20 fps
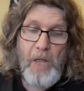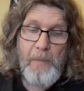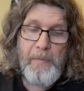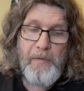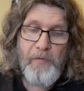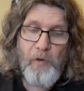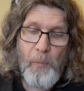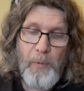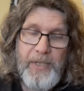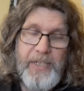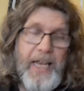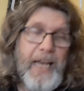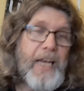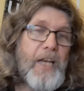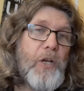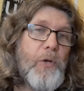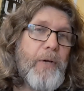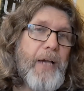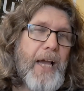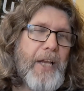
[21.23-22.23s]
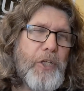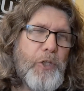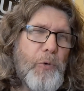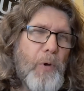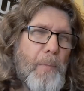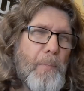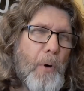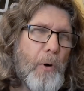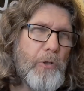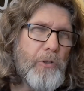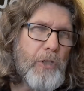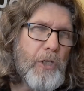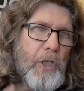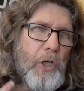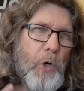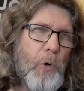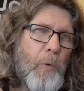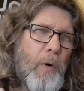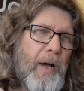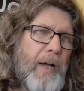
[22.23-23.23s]
Before we then look at your emotional
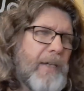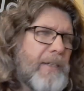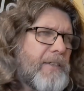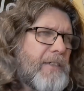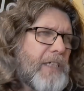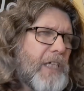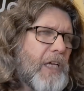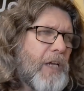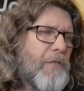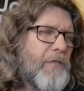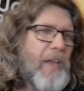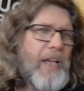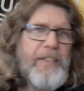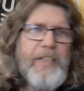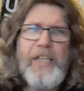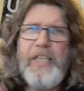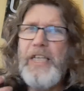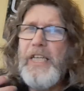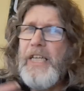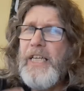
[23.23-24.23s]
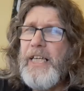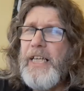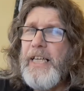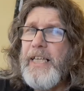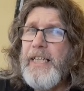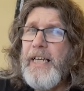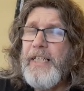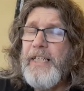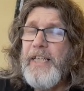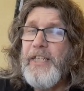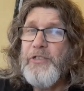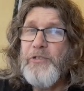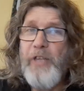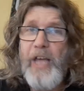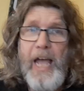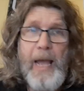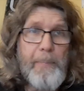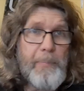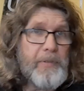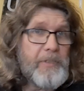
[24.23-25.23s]
core, see if there's any healing that needs to
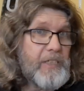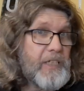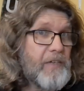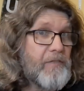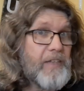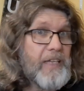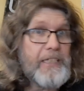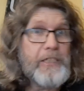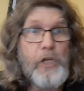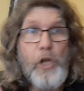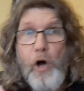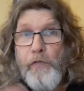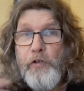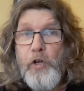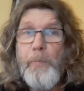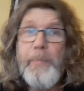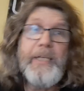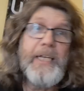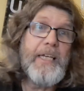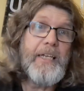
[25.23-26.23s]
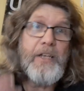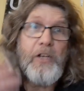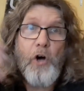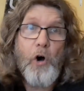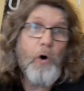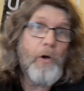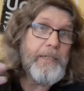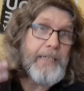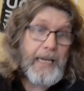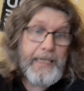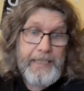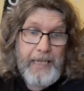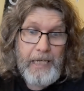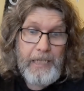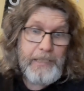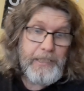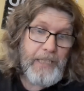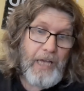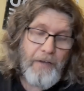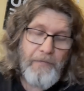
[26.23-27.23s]
happen, see if there's love coming in, all that
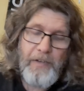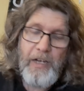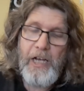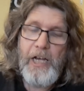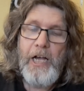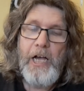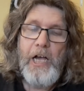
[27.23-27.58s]
kind of stuff.